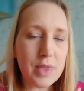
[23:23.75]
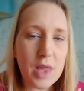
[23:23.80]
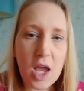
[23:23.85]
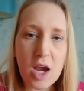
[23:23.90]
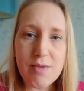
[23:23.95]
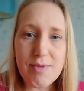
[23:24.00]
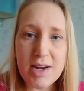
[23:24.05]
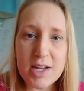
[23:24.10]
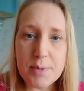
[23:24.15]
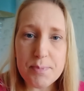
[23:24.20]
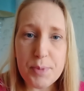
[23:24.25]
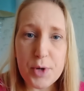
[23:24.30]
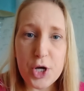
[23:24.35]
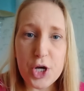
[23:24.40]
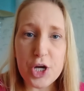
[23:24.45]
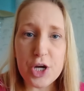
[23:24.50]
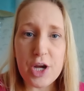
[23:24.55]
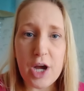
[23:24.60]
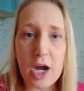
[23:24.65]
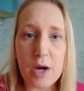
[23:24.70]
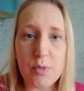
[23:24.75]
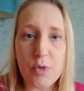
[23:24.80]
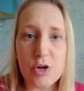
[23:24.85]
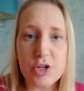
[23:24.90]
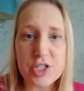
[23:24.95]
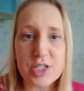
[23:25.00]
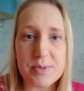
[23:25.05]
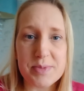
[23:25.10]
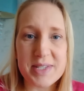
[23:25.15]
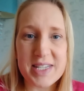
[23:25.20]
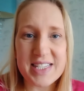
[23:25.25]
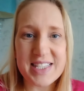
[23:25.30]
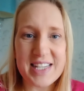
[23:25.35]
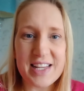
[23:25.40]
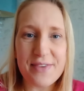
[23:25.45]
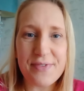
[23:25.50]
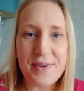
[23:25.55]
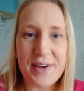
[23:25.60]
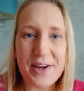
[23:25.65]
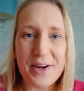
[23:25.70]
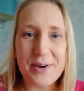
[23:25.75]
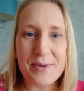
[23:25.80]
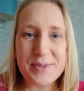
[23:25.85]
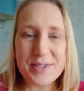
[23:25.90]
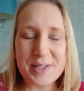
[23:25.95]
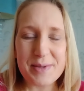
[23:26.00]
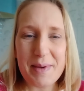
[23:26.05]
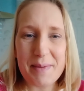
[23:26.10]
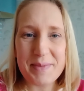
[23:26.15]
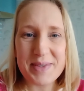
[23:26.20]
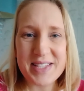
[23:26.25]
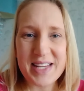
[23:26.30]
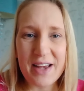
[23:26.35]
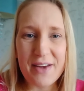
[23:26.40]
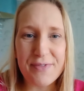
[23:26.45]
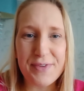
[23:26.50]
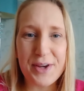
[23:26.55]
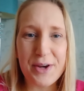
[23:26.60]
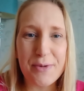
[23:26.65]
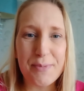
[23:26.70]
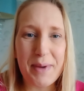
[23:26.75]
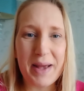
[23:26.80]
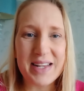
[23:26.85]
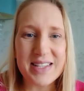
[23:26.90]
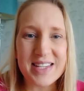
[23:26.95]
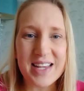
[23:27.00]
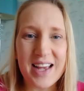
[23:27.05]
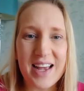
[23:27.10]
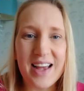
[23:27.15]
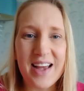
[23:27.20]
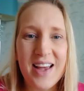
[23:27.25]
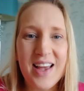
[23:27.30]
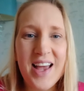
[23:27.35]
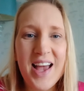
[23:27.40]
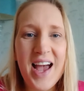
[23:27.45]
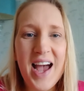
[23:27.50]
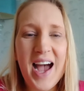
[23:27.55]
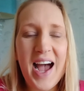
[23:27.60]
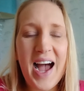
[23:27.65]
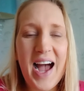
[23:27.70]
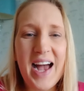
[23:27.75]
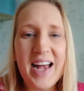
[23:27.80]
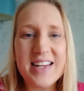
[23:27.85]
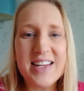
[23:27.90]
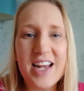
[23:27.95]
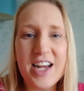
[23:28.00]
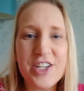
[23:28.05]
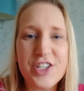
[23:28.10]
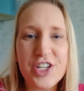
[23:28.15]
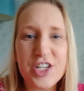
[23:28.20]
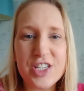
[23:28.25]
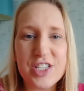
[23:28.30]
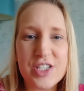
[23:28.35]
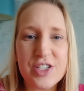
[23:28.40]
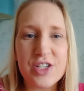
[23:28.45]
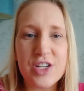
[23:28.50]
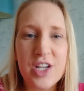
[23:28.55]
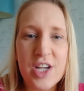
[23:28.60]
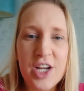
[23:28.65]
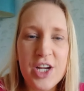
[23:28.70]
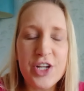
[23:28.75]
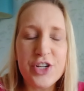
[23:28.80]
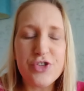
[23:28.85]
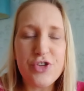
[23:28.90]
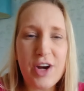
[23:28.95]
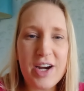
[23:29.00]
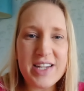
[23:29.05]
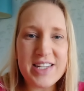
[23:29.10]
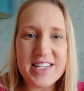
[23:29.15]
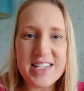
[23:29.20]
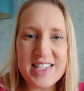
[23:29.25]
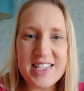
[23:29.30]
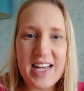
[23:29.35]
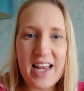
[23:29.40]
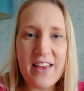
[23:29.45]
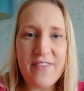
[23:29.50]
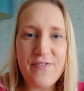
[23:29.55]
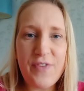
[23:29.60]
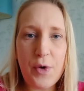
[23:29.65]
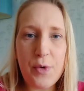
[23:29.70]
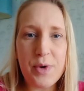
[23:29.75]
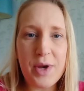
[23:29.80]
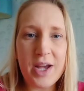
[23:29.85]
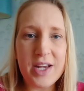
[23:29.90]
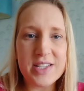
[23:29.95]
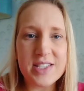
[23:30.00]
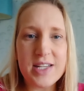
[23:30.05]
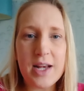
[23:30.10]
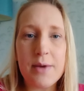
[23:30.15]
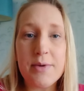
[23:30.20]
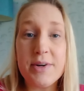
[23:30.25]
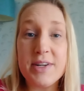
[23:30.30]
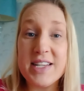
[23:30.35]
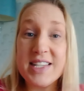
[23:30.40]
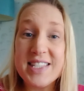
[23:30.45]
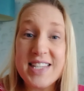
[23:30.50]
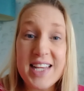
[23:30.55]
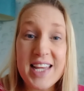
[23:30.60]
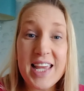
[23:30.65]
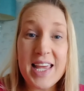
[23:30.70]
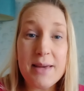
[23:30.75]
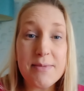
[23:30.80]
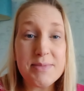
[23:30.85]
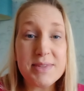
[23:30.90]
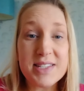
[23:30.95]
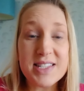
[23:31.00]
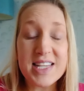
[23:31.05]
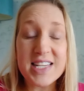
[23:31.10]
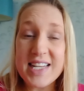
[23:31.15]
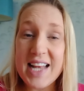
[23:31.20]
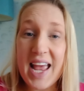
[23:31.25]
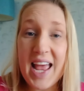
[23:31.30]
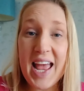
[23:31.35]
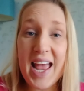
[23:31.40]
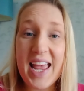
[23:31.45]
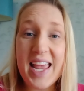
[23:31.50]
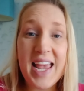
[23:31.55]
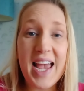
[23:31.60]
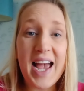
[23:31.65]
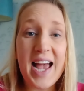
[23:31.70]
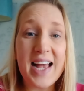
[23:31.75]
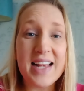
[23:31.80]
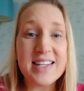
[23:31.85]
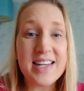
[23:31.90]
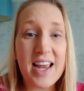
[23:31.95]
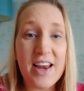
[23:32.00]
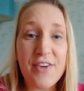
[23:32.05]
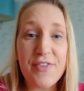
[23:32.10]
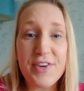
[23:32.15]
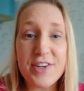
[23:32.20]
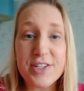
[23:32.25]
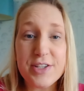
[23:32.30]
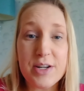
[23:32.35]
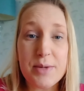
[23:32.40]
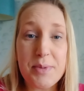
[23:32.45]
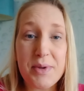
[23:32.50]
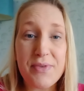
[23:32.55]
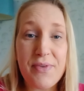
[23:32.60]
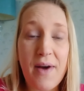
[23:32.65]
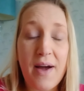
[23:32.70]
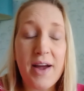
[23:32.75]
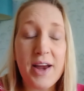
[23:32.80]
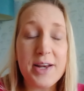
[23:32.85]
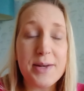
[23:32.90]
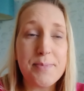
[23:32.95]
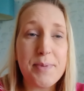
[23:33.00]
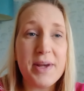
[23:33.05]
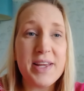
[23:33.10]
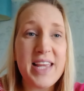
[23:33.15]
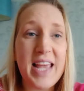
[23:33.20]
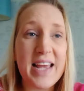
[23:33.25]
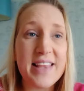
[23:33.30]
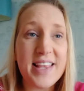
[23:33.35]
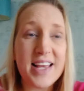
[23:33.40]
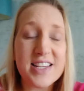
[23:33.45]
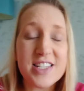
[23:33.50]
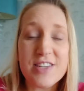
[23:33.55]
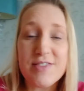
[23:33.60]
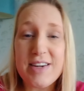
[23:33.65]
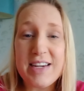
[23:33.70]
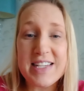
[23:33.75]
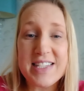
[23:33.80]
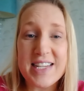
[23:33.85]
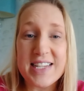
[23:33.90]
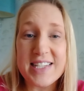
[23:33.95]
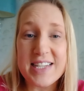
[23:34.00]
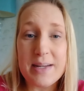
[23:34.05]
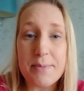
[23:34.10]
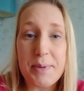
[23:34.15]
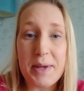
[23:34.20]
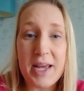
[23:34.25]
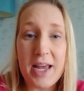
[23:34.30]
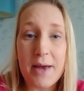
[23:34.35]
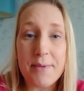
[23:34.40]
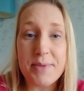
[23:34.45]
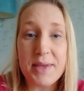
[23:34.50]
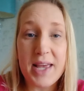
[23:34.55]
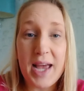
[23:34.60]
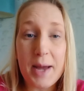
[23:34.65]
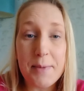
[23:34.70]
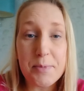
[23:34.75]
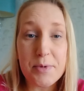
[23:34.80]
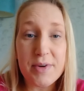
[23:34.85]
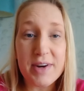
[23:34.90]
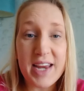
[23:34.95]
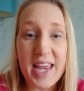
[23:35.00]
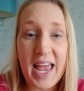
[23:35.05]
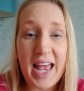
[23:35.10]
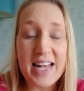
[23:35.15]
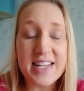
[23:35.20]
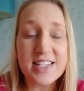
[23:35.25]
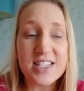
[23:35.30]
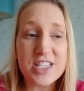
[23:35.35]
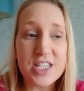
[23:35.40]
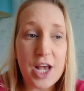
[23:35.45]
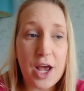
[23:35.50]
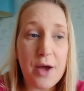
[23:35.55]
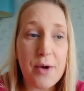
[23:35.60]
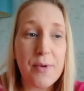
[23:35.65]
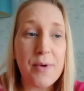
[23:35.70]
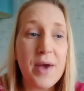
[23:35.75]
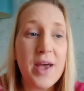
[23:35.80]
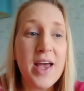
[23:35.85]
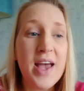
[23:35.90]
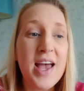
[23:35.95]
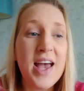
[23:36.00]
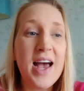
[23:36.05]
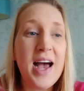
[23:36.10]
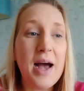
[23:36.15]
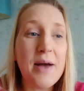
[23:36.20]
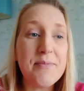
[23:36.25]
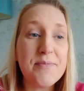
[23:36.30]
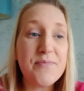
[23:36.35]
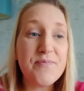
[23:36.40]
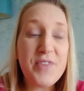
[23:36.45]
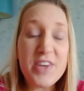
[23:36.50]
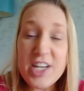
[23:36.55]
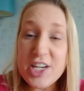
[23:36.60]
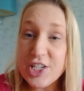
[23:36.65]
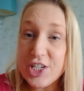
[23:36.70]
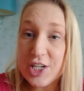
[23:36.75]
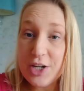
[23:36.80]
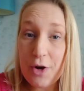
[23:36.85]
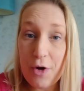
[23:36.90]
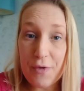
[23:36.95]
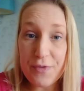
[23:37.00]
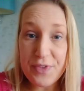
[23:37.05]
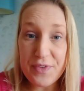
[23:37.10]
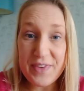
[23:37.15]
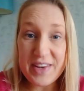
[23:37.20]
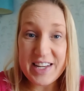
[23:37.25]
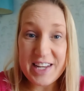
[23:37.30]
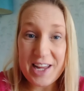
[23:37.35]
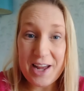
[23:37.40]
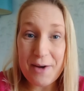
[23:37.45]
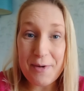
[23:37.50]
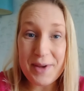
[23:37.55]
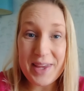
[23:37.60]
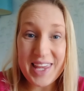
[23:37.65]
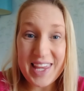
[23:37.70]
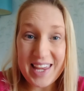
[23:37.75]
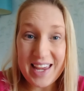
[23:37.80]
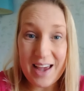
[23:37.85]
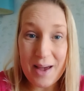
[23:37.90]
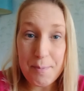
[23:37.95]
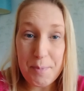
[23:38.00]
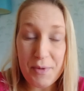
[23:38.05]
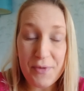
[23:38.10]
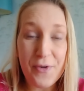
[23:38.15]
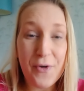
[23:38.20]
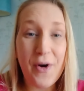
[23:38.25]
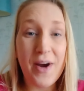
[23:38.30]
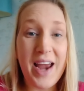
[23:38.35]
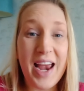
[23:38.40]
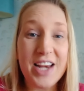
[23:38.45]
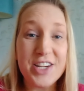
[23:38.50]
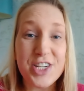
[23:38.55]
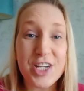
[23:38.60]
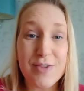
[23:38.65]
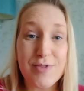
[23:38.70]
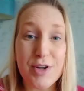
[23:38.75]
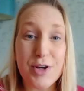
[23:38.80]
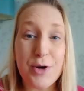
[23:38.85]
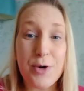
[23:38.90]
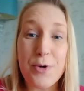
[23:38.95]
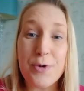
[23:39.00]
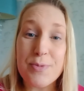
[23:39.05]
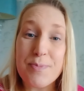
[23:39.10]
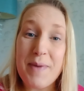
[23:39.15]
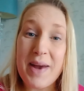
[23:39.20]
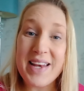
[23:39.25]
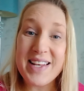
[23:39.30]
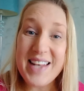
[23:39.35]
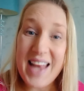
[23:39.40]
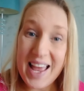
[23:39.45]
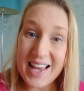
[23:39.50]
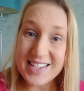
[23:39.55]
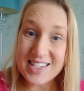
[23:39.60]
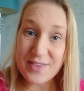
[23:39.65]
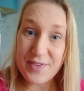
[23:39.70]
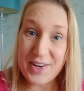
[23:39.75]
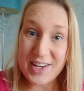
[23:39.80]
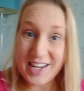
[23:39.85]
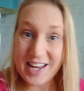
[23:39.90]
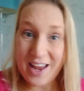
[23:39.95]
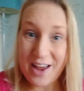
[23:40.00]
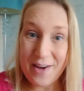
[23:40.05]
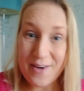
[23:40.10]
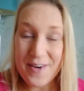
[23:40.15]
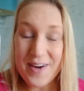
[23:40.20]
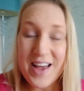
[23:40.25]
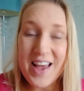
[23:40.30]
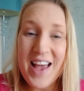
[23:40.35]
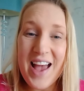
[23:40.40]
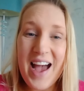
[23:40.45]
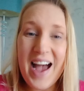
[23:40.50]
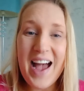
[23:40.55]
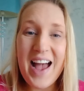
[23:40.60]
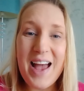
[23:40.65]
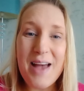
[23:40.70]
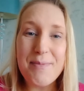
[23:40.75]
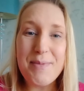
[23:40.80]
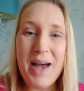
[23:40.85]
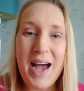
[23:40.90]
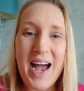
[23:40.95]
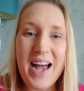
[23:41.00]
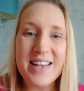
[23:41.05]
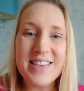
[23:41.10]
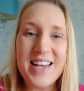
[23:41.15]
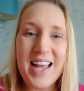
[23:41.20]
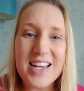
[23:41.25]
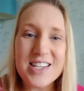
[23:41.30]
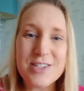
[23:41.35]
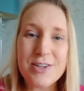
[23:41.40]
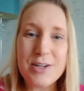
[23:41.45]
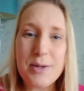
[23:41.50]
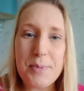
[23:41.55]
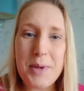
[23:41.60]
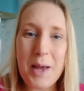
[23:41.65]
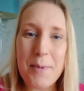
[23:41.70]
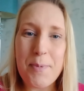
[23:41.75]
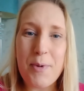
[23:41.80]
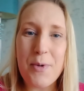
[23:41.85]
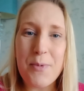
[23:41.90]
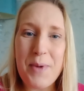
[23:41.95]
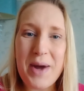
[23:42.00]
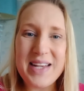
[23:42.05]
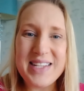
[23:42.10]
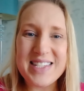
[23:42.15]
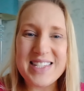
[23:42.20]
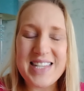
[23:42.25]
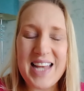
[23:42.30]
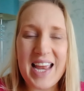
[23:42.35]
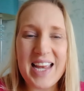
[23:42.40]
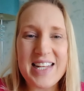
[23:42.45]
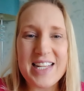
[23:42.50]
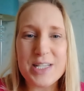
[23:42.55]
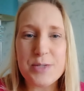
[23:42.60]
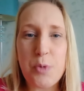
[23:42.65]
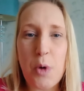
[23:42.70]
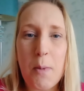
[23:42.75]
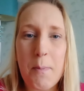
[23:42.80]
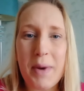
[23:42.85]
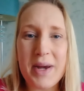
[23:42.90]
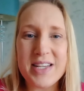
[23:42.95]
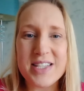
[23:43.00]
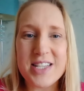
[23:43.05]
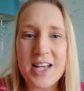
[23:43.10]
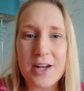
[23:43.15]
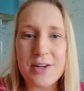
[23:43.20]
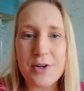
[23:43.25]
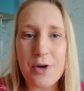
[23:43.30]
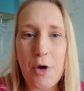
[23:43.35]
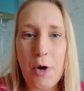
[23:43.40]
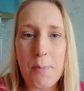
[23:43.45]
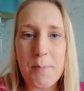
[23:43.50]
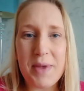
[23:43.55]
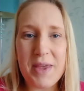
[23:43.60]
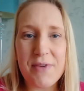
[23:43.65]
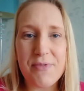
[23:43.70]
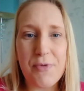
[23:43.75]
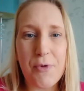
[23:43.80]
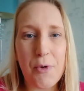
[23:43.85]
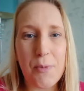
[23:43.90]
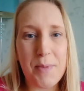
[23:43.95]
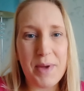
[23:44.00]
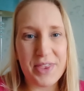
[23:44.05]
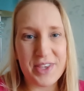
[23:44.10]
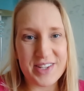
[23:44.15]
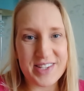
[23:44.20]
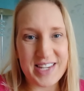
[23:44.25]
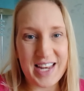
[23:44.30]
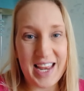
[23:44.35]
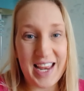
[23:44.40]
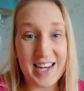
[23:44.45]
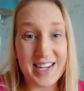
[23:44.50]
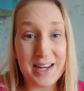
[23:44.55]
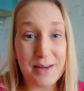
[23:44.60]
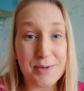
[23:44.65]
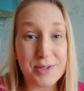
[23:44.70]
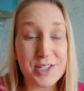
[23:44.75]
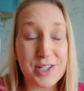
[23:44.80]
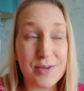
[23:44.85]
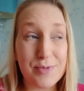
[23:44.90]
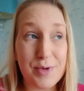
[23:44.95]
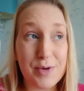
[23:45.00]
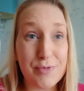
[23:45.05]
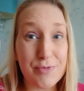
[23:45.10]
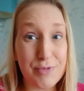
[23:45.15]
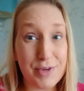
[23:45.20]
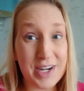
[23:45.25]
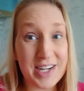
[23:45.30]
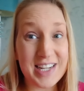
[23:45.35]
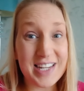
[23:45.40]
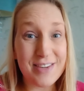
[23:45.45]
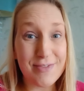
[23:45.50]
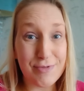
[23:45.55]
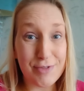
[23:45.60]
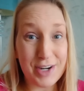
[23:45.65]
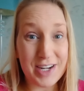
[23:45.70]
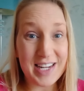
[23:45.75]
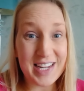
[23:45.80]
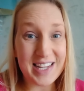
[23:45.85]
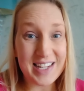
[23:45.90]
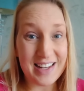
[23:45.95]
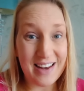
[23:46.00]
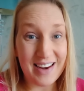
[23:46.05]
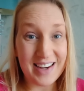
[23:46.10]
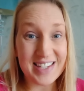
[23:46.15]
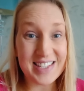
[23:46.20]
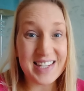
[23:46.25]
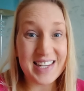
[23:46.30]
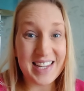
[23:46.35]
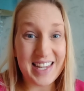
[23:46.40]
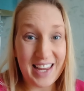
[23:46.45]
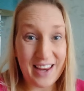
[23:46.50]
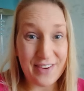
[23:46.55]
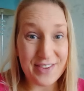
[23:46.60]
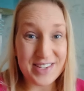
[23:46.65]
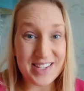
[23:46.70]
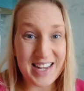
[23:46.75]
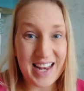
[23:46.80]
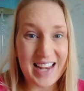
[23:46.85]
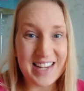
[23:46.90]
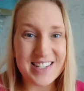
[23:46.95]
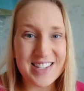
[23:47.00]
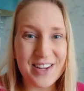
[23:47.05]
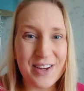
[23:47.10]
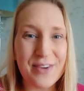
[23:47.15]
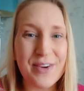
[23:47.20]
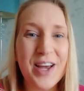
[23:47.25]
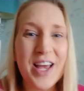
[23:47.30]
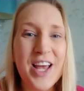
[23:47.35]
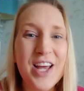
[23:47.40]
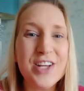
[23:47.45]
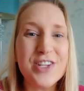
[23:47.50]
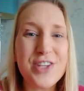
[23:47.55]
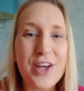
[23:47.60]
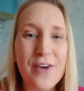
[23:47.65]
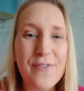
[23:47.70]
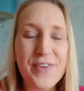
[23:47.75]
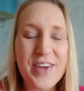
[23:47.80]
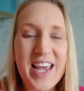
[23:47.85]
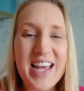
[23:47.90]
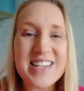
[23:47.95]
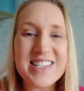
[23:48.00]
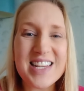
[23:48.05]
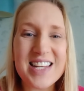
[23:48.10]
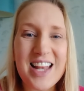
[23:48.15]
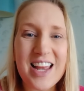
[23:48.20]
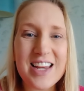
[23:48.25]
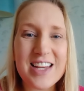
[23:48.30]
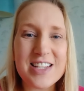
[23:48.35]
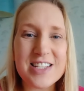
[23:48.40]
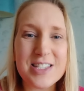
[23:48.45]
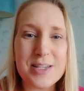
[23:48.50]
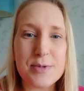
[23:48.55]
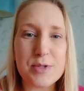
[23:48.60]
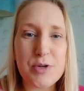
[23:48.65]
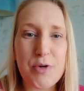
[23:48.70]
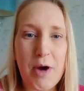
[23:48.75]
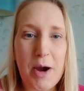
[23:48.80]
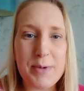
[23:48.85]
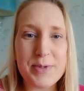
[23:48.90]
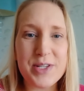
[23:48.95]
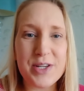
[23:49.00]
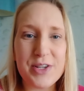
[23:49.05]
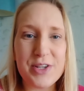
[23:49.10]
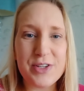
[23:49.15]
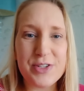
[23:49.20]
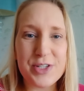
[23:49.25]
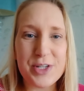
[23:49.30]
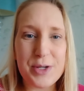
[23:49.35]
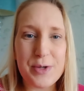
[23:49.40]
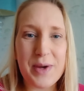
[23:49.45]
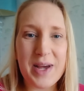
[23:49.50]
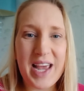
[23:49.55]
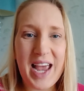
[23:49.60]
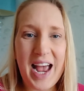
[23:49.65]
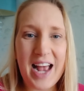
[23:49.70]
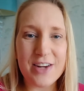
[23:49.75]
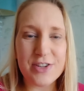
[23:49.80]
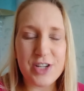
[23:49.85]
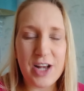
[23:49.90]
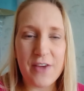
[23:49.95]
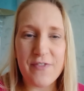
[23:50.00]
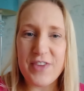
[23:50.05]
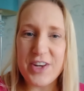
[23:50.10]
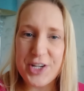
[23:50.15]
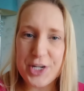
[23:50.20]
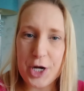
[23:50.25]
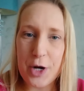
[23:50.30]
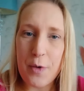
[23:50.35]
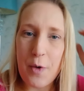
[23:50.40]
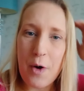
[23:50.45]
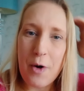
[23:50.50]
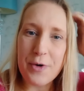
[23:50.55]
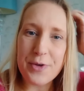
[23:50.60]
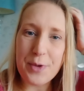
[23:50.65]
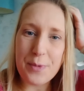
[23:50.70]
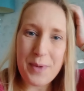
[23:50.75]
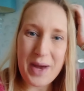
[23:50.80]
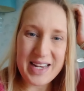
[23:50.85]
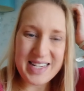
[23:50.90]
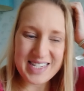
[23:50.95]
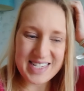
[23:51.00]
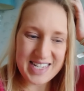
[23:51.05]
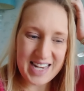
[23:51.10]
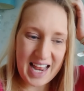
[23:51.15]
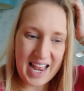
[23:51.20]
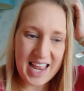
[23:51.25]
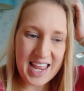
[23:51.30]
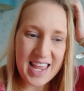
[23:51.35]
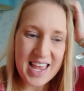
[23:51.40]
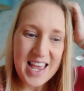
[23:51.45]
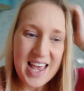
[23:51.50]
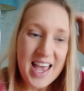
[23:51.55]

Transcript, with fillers: I read a book. I watched some Disney films to make myself feel better. And I just tried to stay focused that I'm going to see him today and everything's going to be fine. But yeah, that's the reason I didn't pick up the camera again. So I'm finishing off the video here before I actually record my next video. Um, and that's going to be up on Wednesday and it's what my son got me for Mother's Day. And there were some really, really nice gifts there. So don't forget to like and subscribe so you do catch that video on Wednesday.